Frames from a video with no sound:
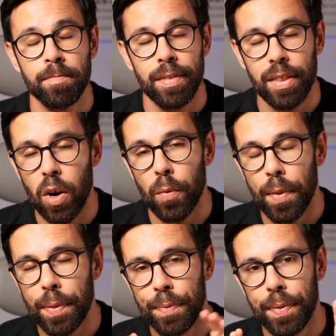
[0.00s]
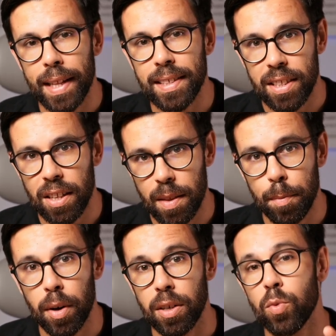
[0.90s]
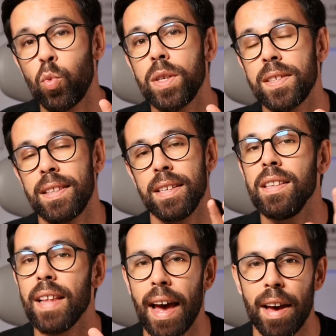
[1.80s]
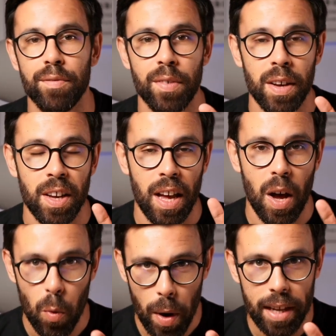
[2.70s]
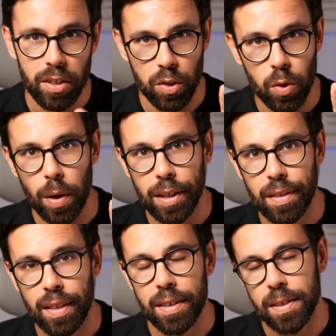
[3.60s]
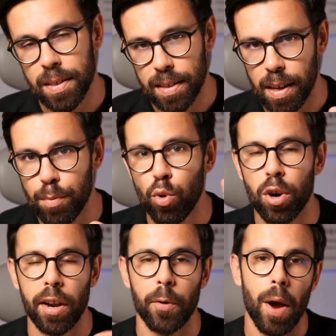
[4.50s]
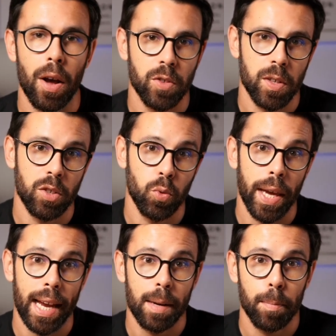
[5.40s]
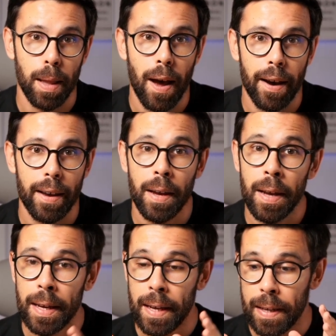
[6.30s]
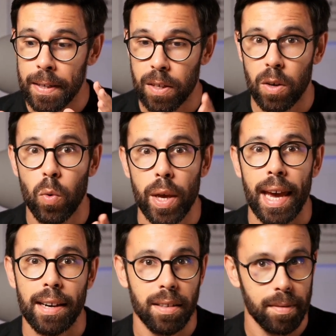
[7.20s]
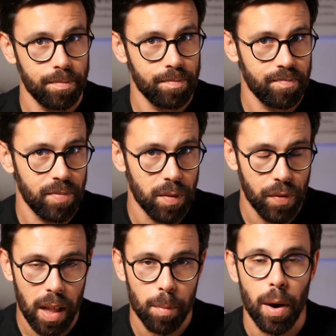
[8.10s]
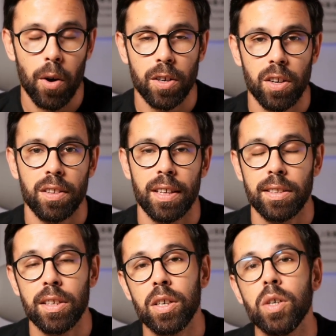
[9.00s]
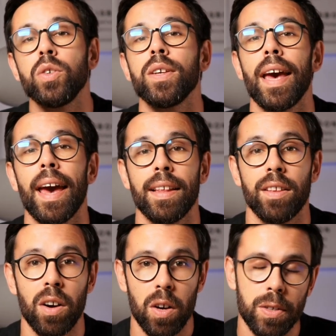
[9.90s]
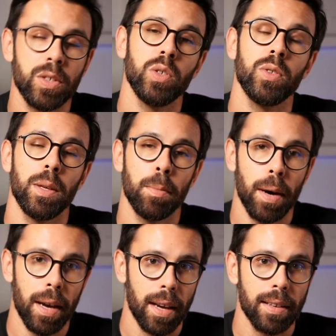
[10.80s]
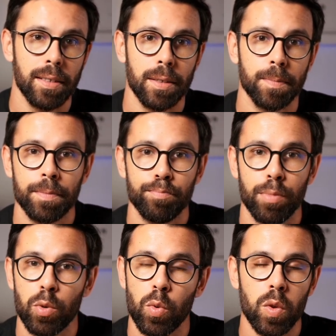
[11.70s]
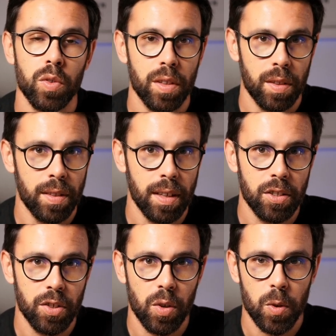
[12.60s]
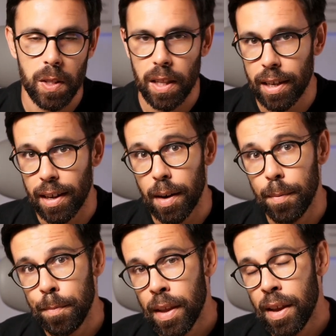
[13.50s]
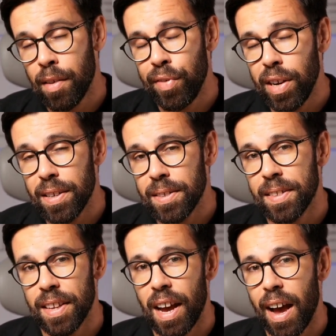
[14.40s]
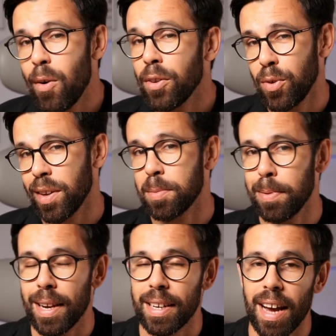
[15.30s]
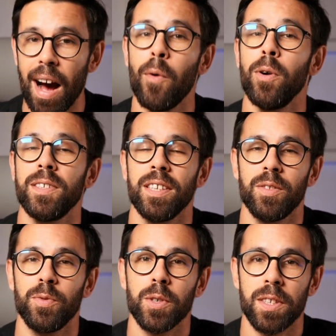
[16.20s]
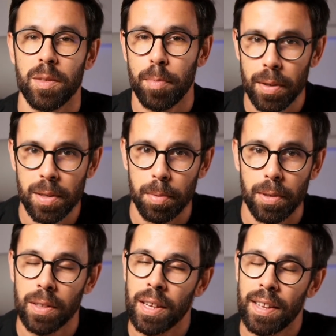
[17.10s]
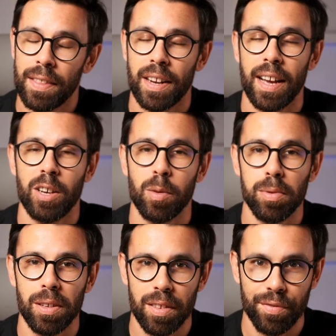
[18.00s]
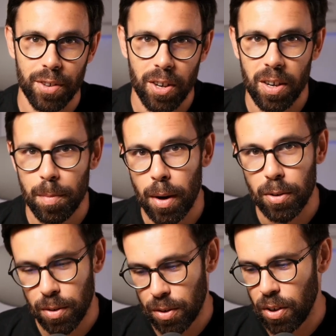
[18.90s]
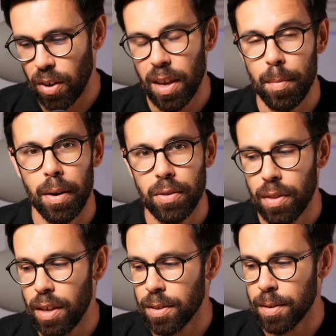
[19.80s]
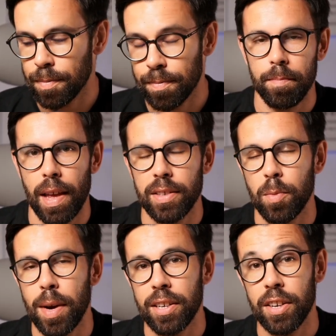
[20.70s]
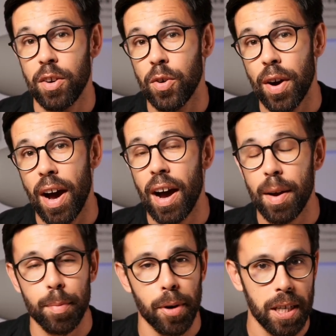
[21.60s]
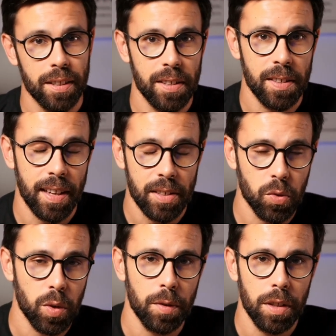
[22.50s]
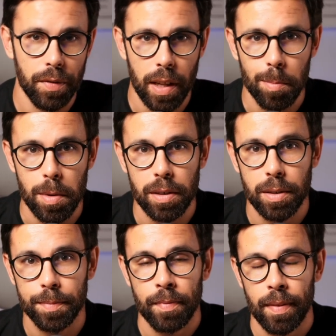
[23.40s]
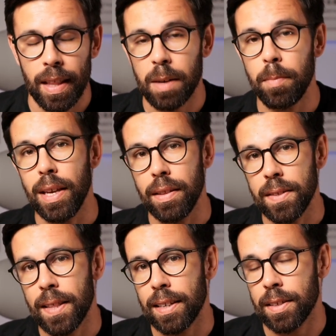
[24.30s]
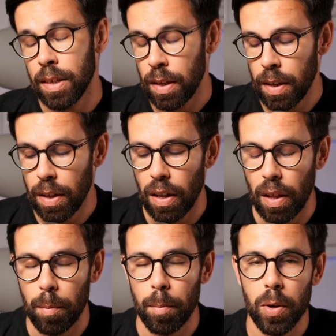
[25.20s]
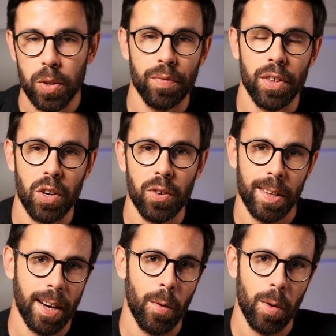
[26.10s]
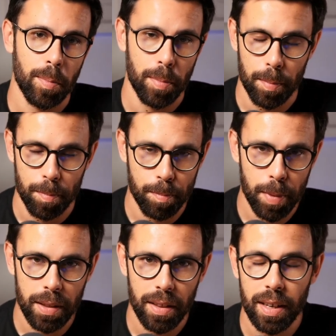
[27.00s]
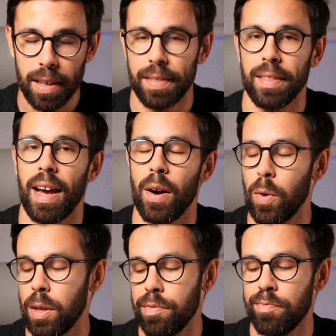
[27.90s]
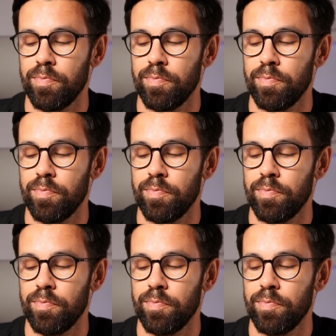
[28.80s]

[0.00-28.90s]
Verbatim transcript: No, that's not the point. We still have a way to do it. There's some workarounds that we can apply so we can develop our .NET code and also debug it. But we will touch those later. First, I want to explain how was it possible that I completely forgot about talking about this. As you might know, I practice test-driven development. That means that most of the code that I will be building, I will